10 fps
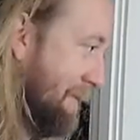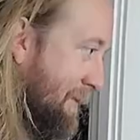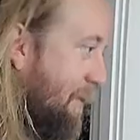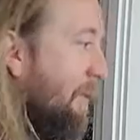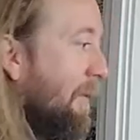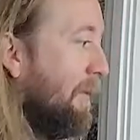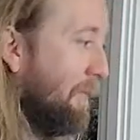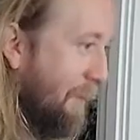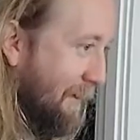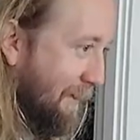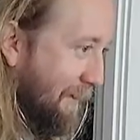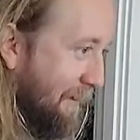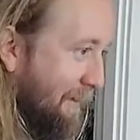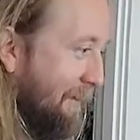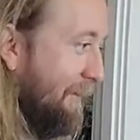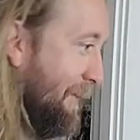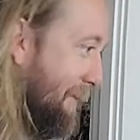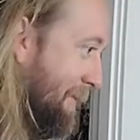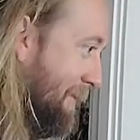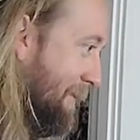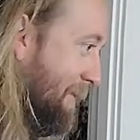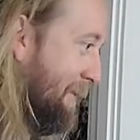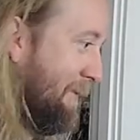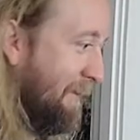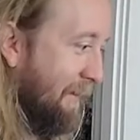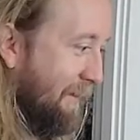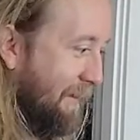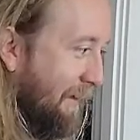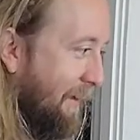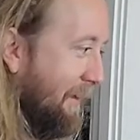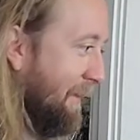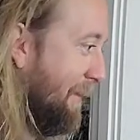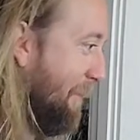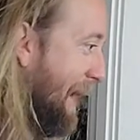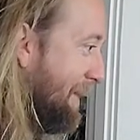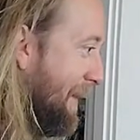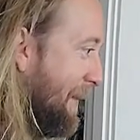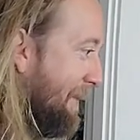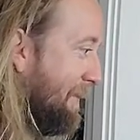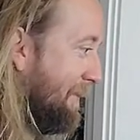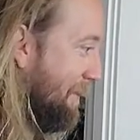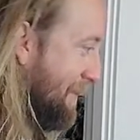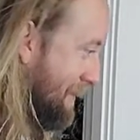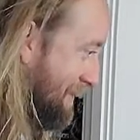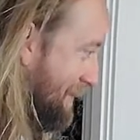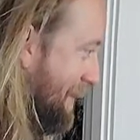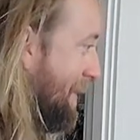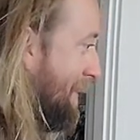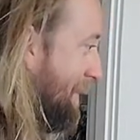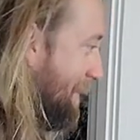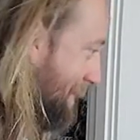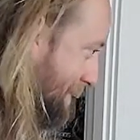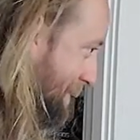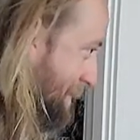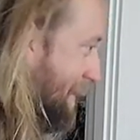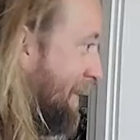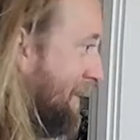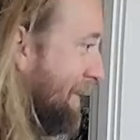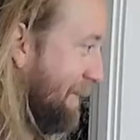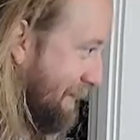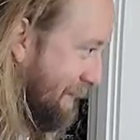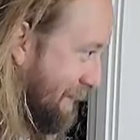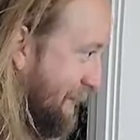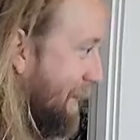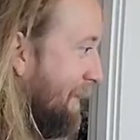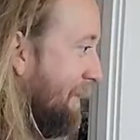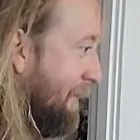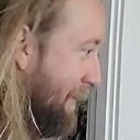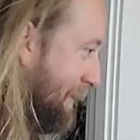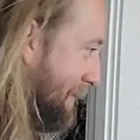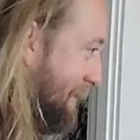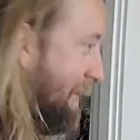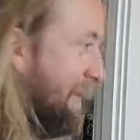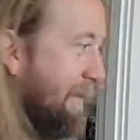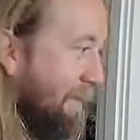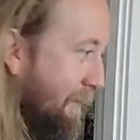quarters, 1, 2, 3, and then back to eighths. 1 and 2 and 3 and 16ths.